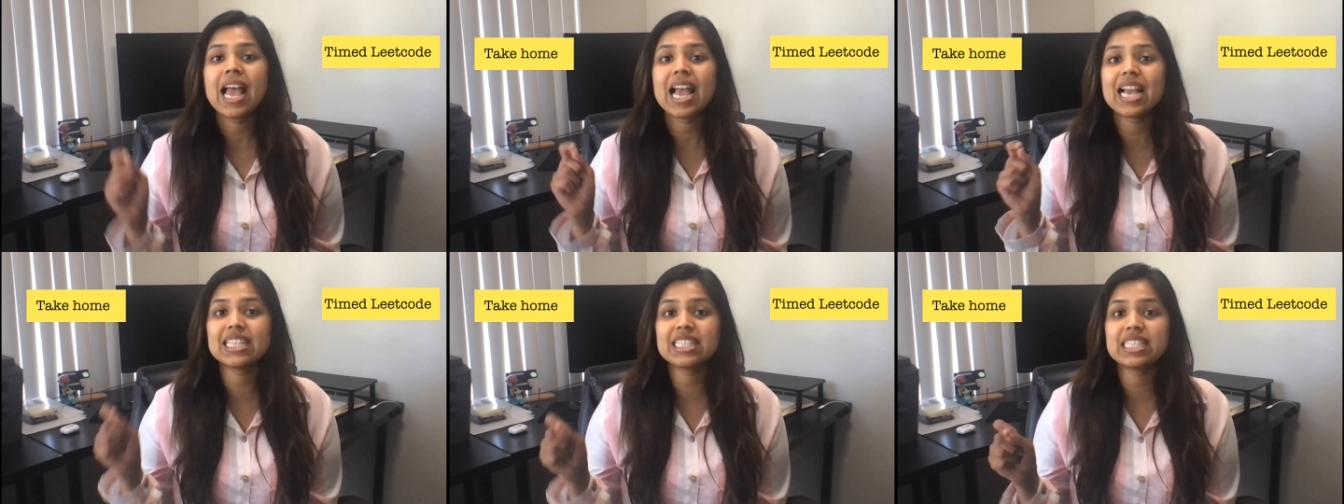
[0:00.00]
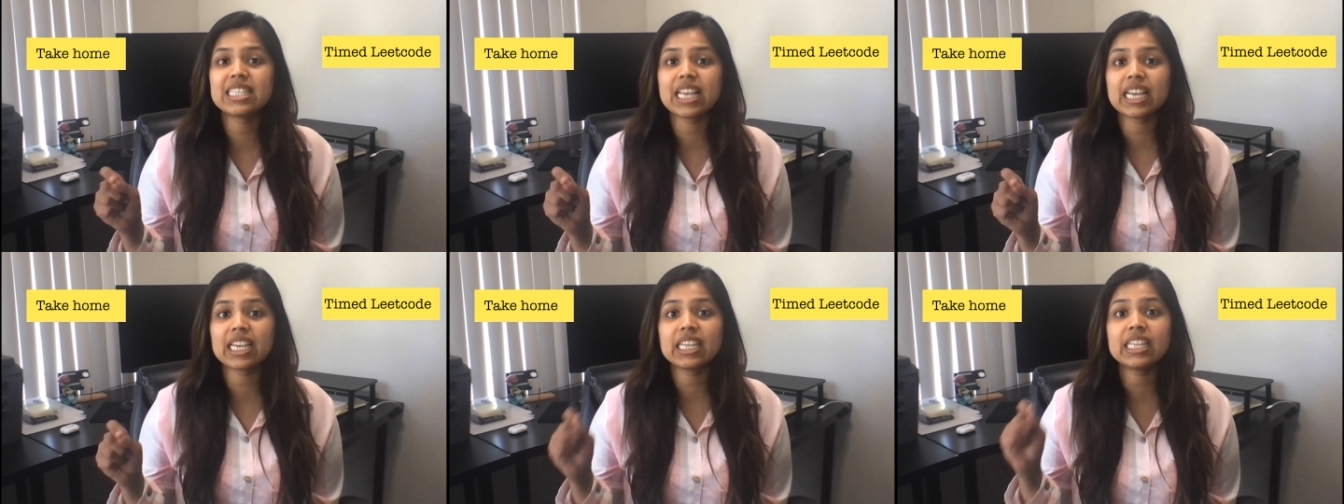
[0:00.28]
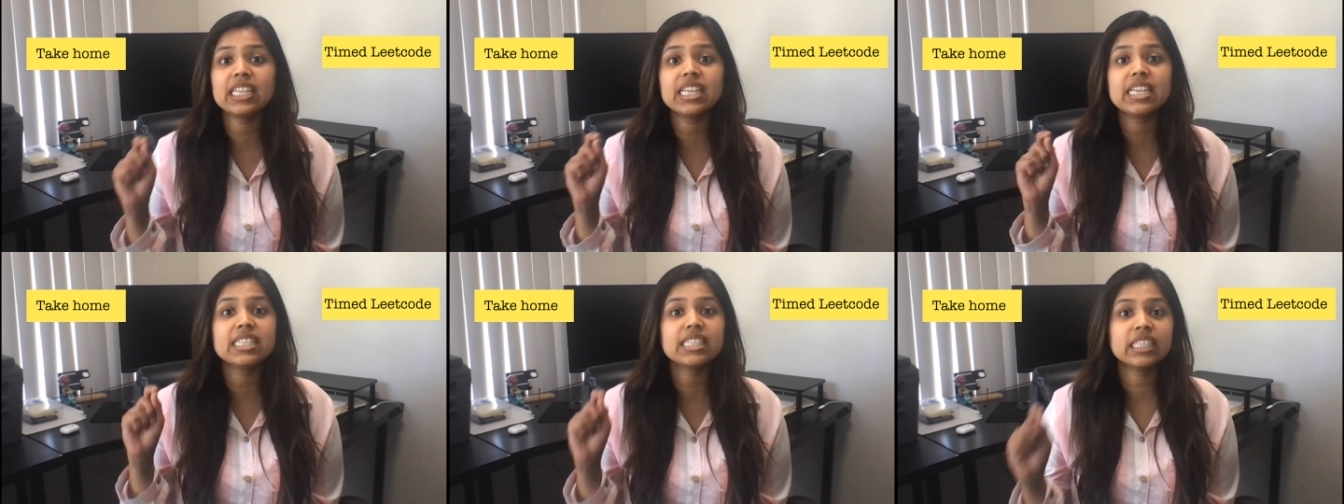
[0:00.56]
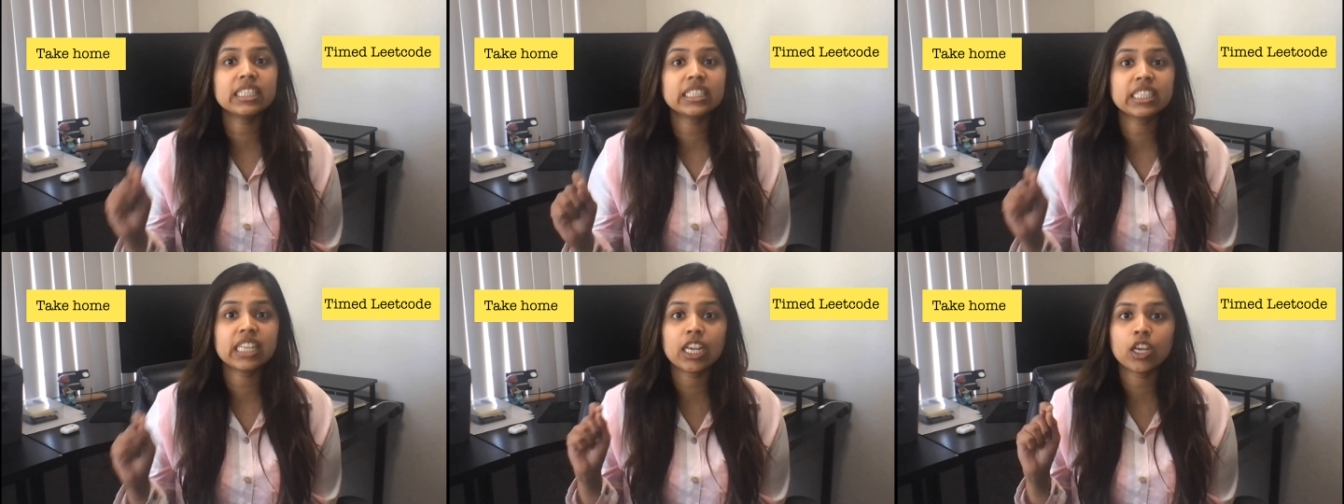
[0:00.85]
and second is
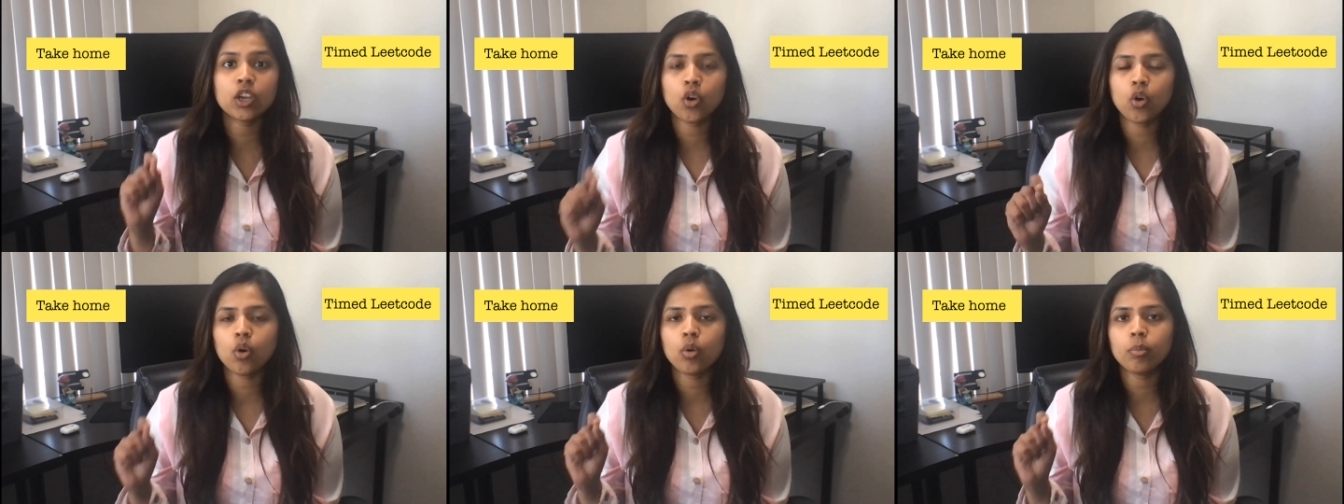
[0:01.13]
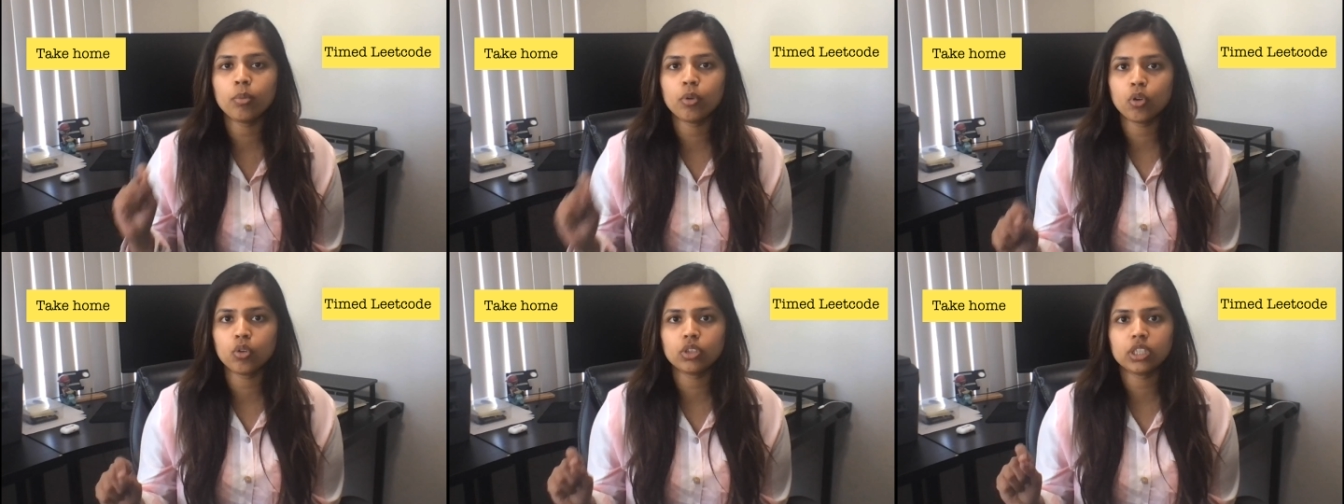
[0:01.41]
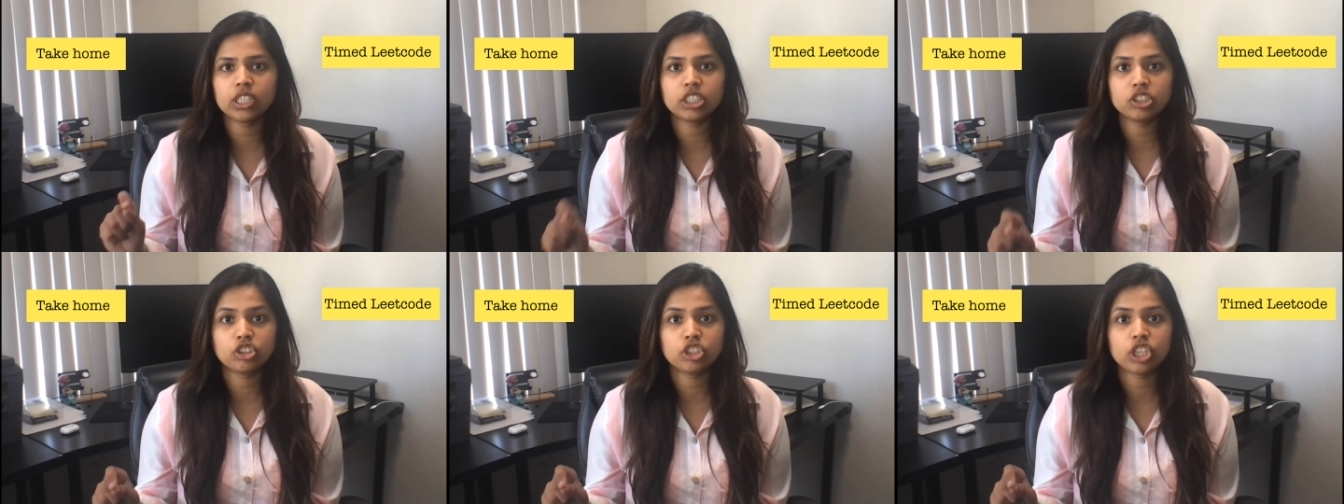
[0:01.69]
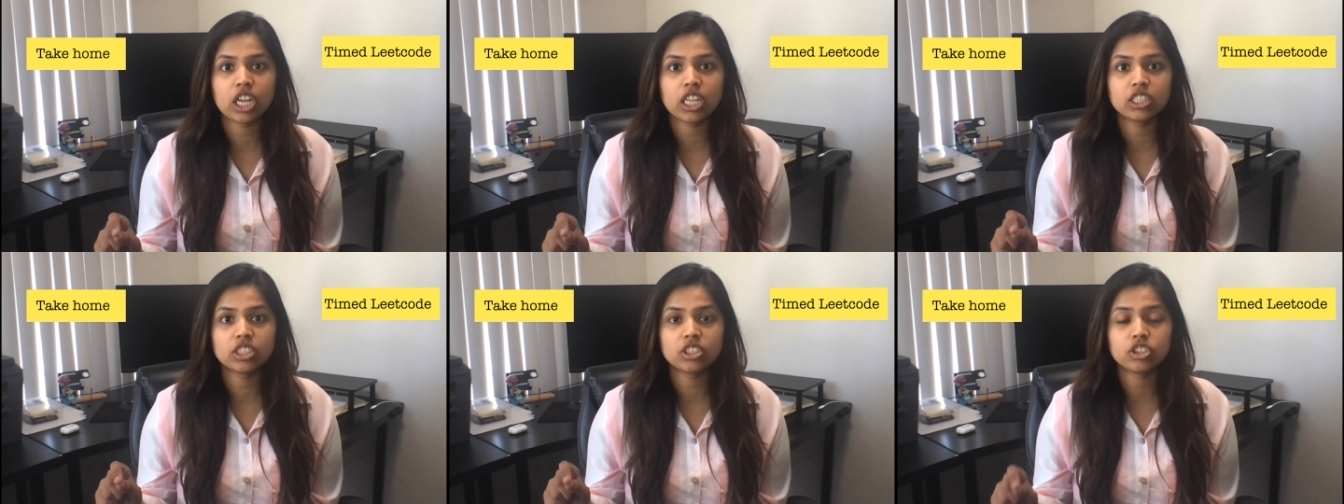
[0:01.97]
a take home coding
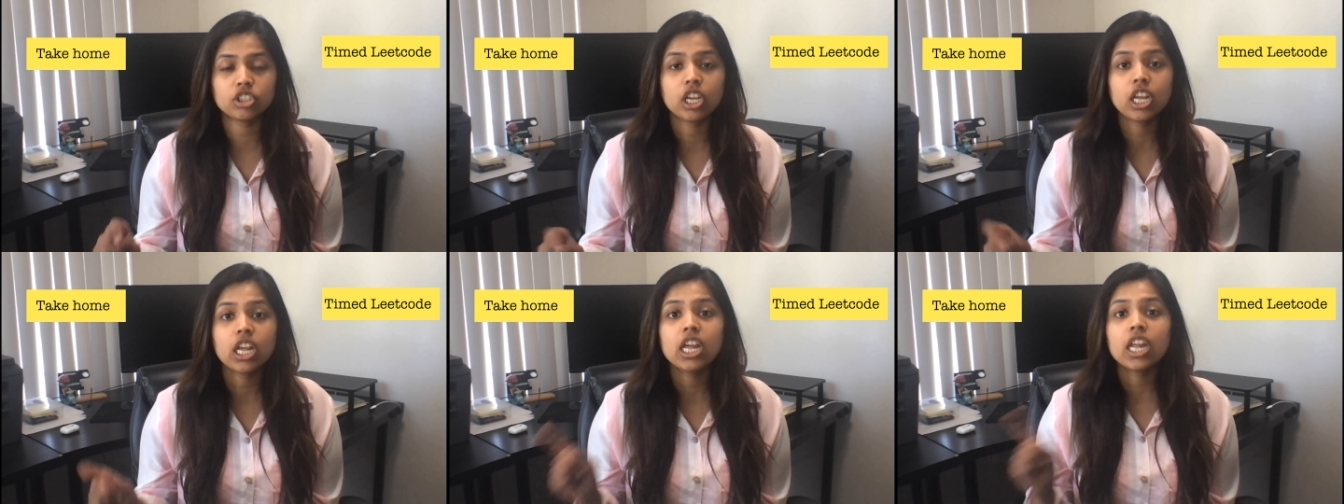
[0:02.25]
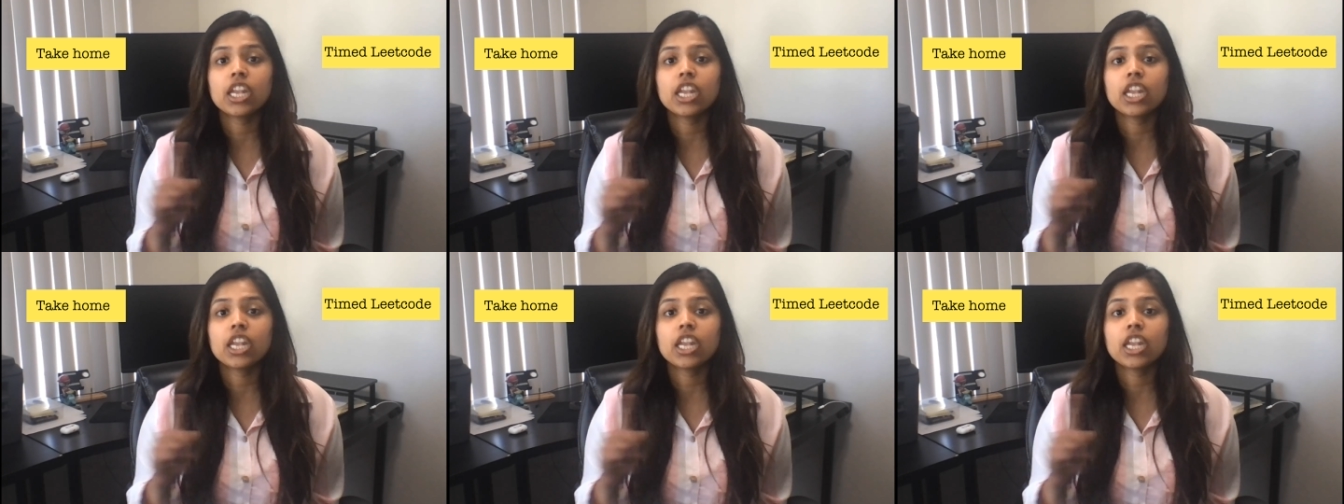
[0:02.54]
challenge.